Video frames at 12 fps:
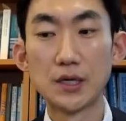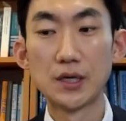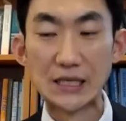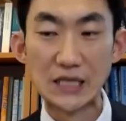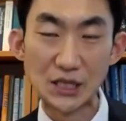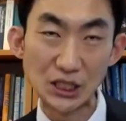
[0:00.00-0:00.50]

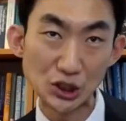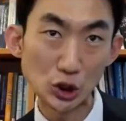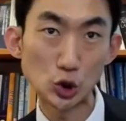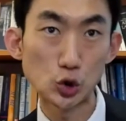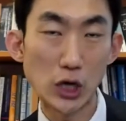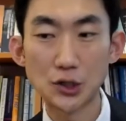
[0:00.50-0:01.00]
In
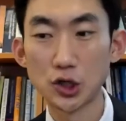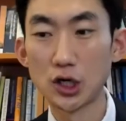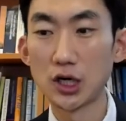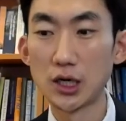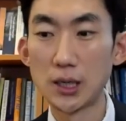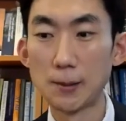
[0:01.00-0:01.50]
addition to
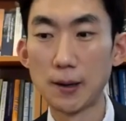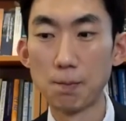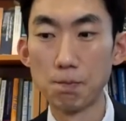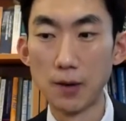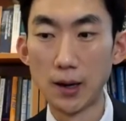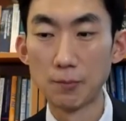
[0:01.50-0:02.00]
other
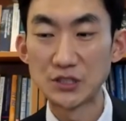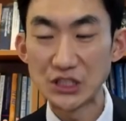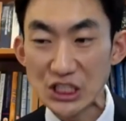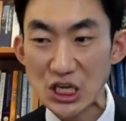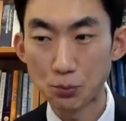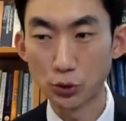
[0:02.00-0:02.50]

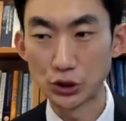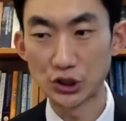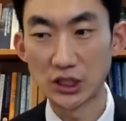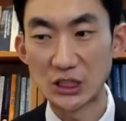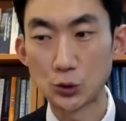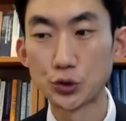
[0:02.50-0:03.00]
senior
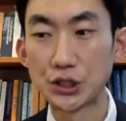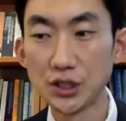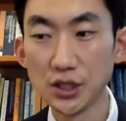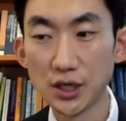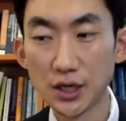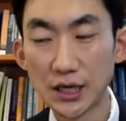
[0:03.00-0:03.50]
positions at DOT,
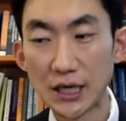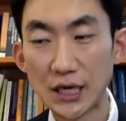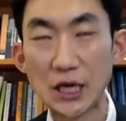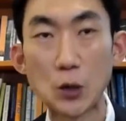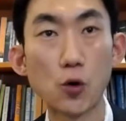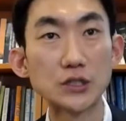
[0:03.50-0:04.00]

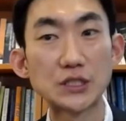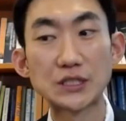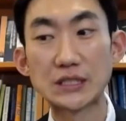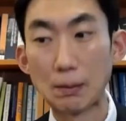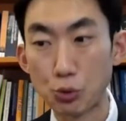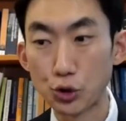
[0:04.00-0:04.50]
he was
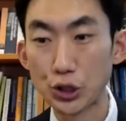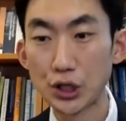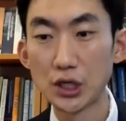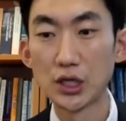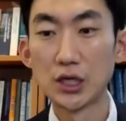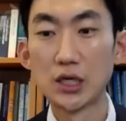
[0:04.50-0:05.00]

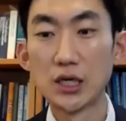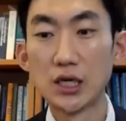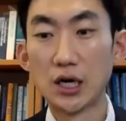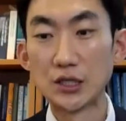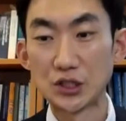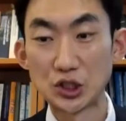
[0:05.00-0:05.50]
Deputy
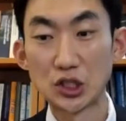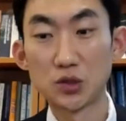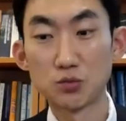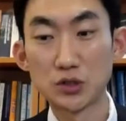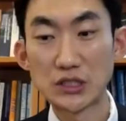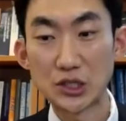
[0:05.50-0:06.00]

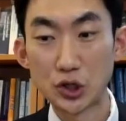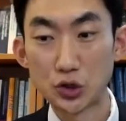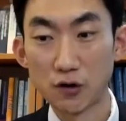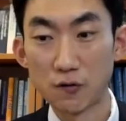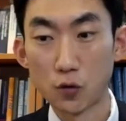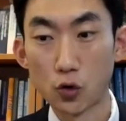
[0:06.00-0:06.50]
Assistant
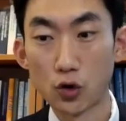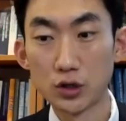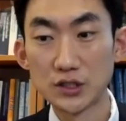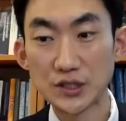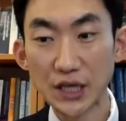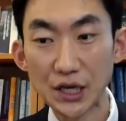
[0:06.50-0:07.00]
Secretary for
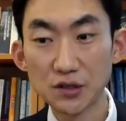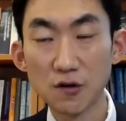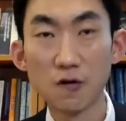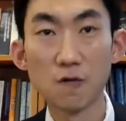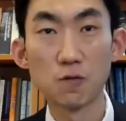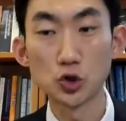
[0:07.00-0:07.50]
State
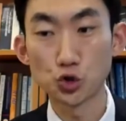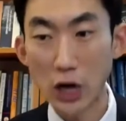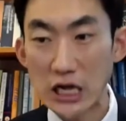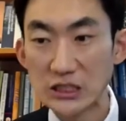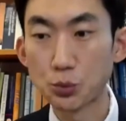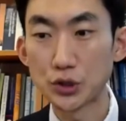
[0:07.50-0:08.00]
for
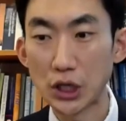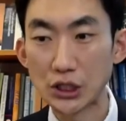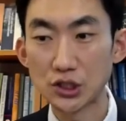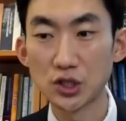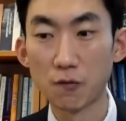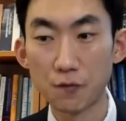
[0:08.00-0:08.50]

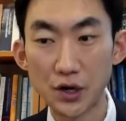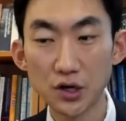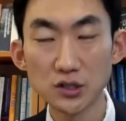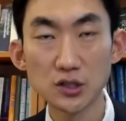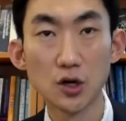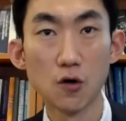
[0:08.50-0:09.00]
Transportation
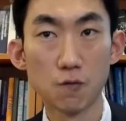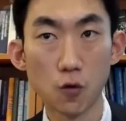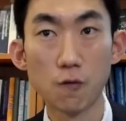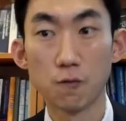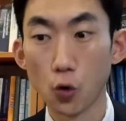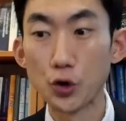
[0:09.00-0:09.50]
Affairs
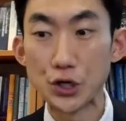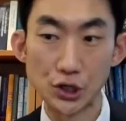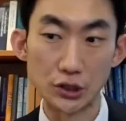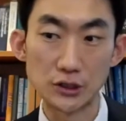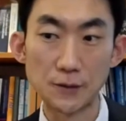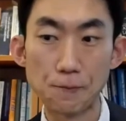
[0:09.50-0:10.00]
for 4 years,